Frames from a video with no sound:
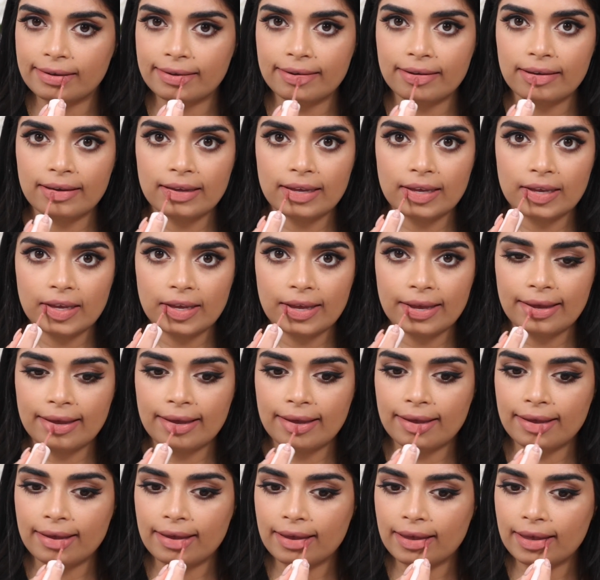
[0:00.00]

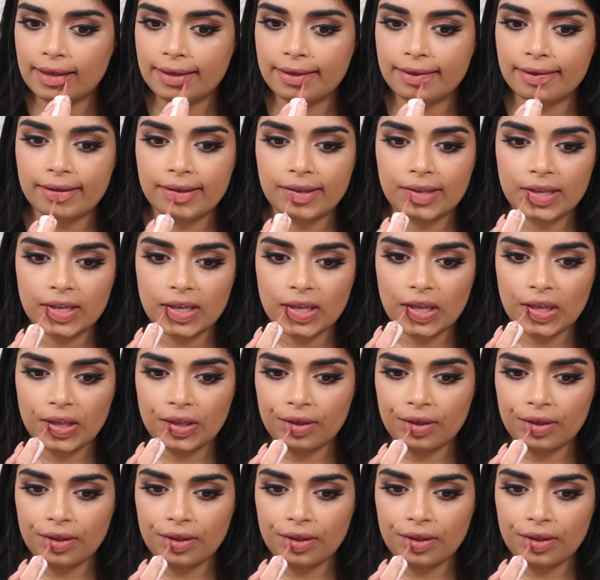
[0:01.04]
Nobody speaks.